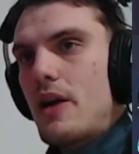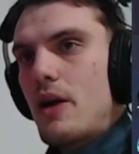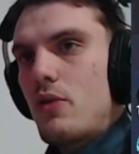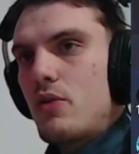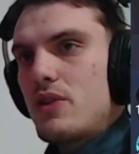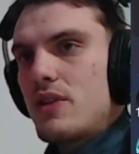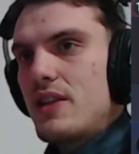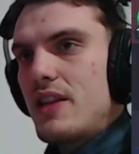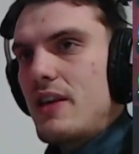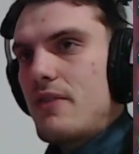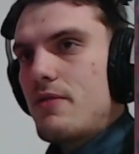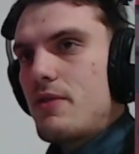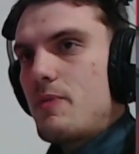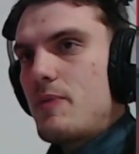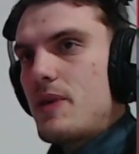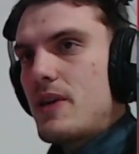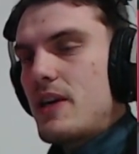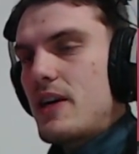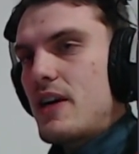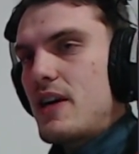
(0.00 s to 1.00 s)
I would never
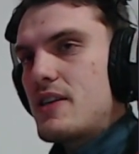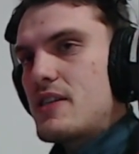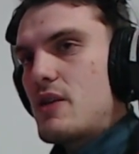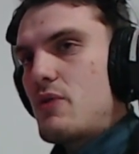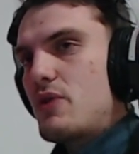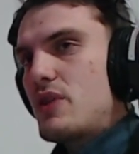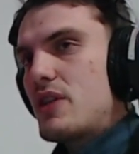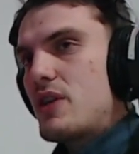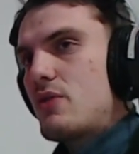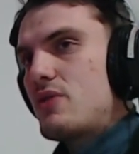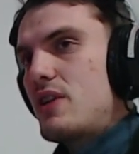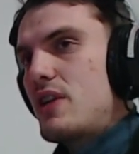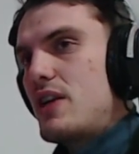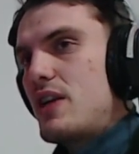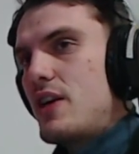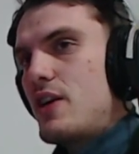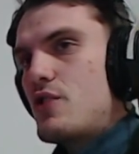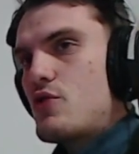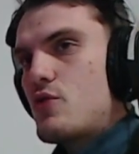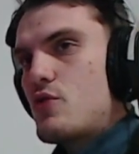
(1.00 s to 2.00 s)
pick Kai'Sa without an
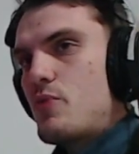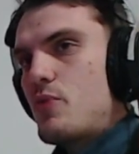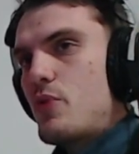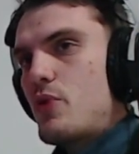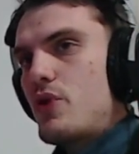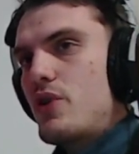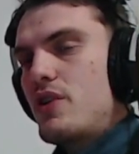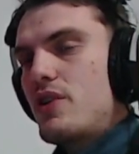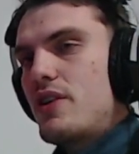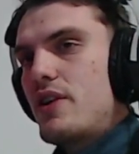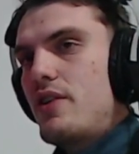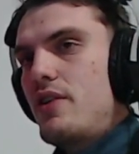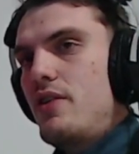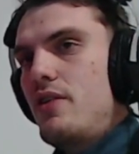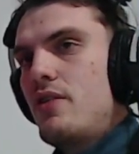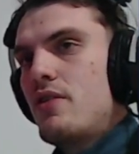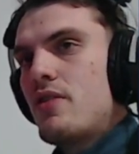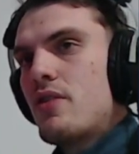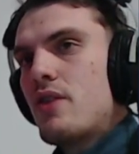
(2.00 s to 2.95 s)
engaged support there.